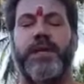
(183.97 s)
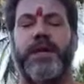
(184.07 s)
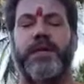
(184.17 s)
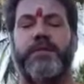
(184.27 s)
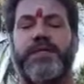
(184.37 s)

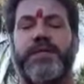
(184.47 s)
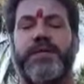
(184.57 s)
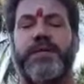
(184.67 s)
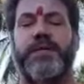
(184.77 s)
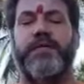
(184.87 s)

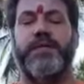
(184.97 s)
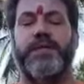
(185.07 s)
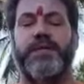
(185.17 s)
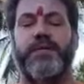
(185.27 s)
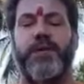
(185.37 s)
temperature
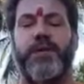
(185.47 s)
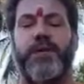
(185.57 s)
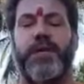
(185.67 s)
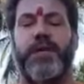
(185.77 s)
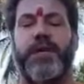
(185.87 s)
difference
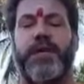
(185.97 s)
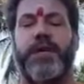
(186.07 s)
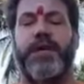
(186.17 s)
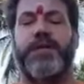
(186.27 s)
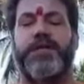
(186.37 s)
between the
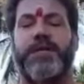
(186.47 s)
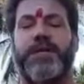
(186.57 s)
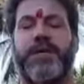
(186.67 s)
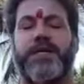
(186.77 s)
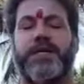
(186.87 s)
inhalation
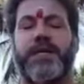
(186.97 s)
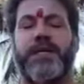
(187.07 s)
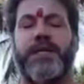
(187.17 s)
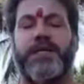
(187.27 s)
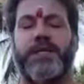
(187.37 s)
and the
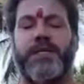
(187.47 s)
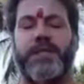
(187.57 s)
exhalation.